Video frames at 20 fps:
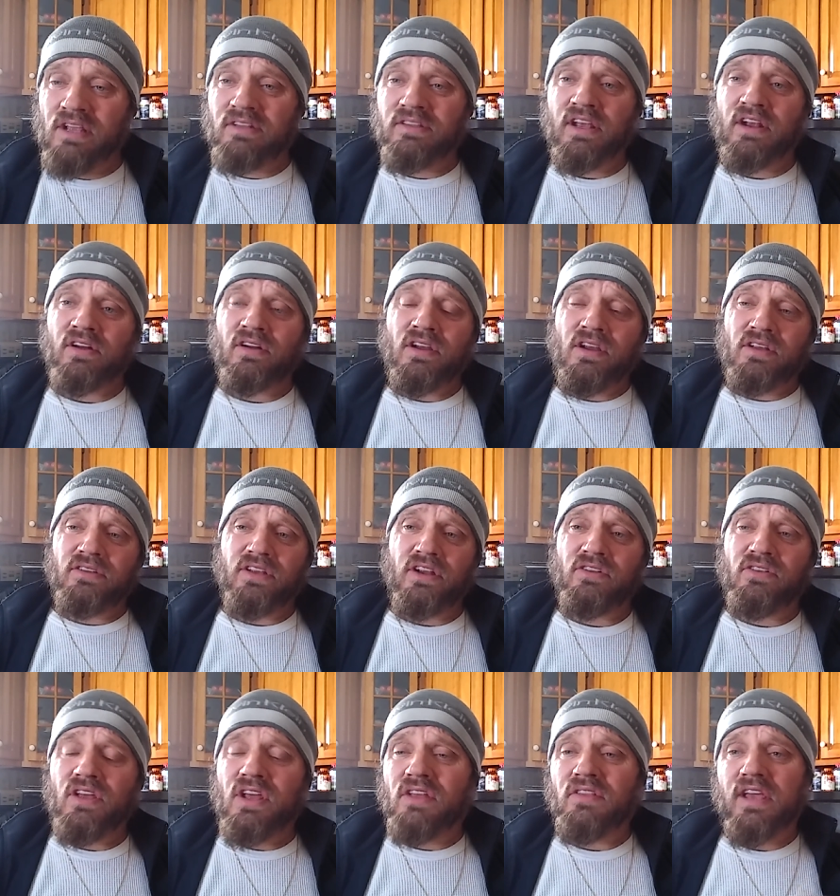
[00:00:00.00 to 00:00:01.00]

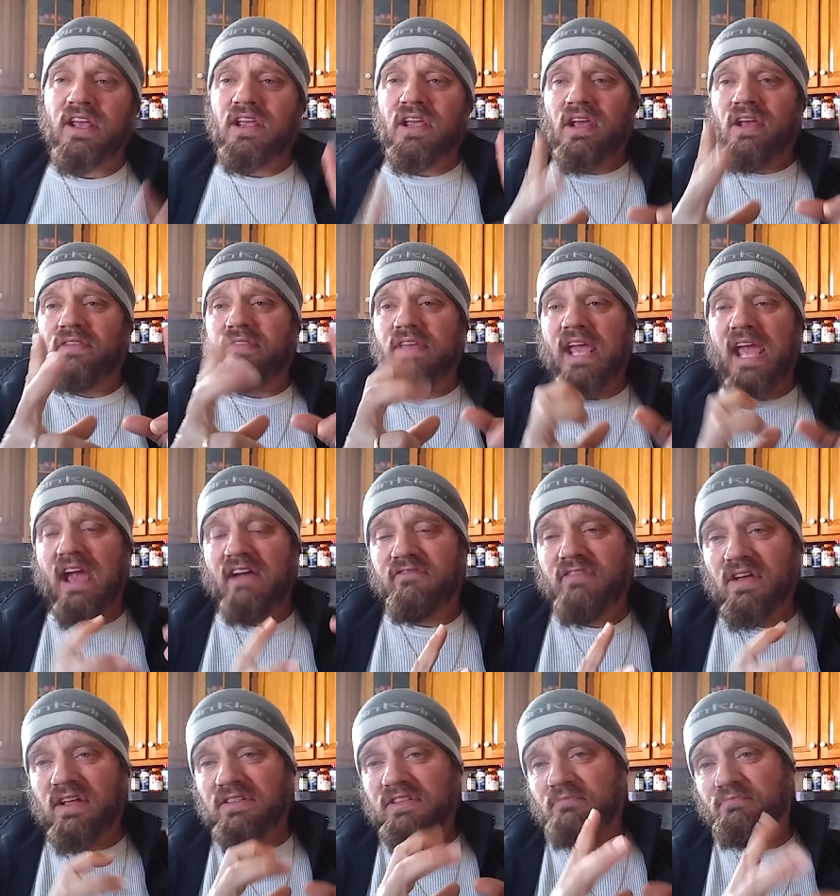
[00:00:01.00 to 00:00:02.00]
they
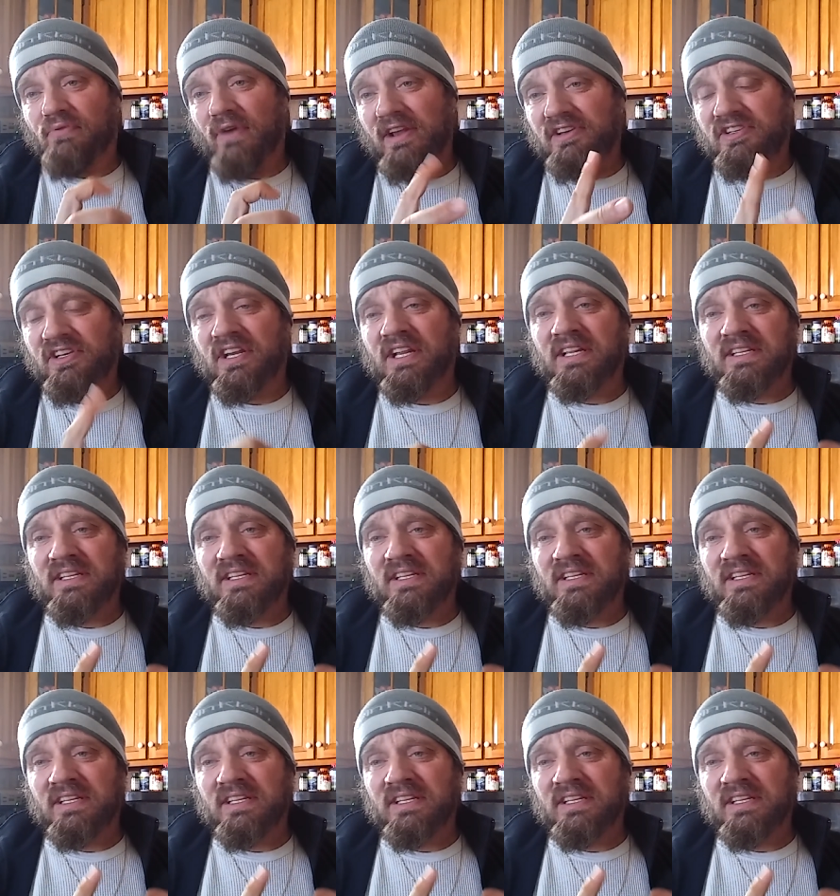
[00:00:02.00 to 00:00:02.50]
have depression,